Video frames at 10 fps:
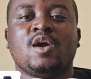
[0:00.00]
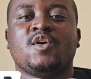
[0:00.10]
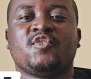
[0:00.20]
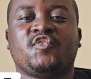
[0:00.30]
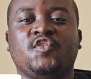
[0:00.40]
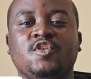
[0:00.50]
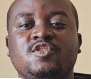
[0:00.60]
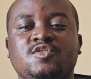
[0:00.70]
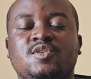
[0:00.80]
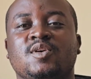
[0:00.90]

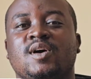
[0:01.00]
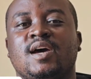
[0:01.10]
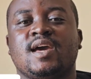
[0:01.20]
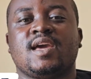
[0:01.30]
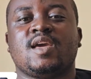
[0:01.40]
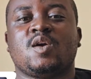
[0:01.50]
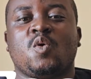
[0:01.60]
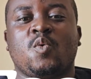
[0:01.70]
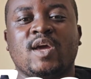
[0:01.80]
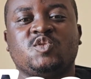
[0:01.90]
Food,
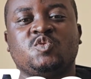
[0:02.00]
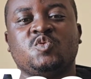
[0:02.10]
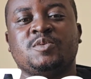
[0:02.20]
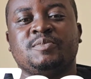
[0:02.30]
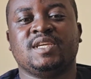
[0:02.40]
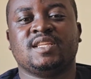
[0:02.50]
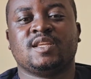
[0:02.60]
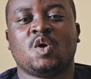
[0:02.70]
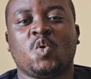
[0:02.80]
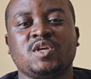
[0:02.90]
what do we mean?
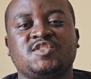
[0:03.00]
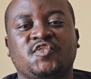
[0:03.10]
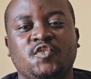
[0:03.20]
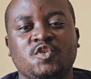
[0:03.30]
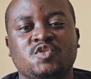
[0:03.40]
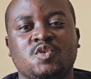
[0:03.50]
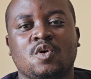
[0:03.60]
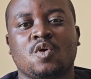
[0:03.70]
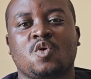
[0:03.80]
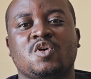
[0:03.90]
Which food
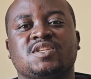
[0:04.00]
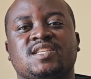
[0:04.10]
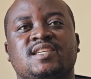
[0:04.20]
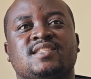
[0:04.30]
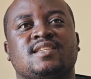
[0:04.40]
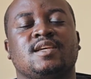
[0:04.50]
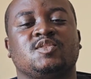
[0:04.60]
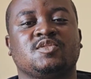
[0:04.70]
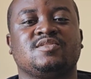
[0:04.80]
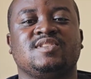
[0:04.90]
causes
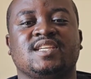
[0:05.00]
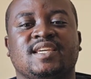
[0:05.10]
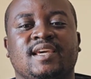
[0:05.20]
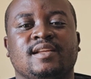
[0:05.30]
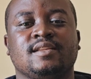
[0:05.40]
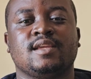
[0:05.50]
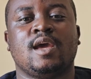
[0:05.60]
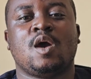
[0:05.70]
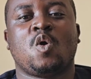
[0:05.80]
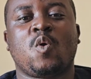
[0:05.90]
tooth decay?
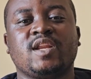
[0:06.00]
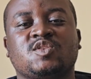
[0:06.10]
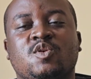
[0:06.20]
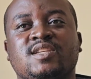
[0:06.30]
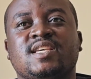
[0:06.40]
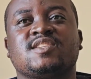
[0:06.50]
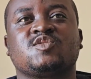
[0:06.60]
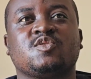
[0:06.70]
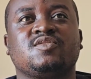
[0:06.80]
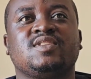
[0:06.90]
What causes
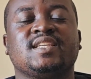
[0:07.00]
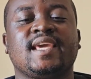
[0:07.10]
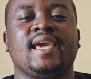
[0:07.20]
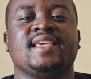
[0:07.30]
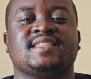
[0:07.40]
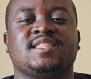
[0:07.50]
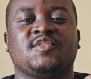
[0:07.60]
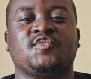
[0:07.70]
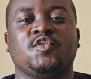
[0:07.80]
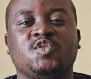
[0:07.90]
tooth decay is the
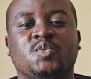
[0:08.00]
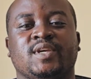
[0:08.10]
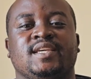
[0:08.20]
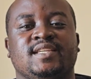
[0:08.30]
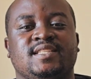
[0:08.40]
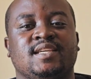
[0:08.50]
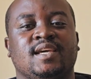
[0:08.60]
food we eat.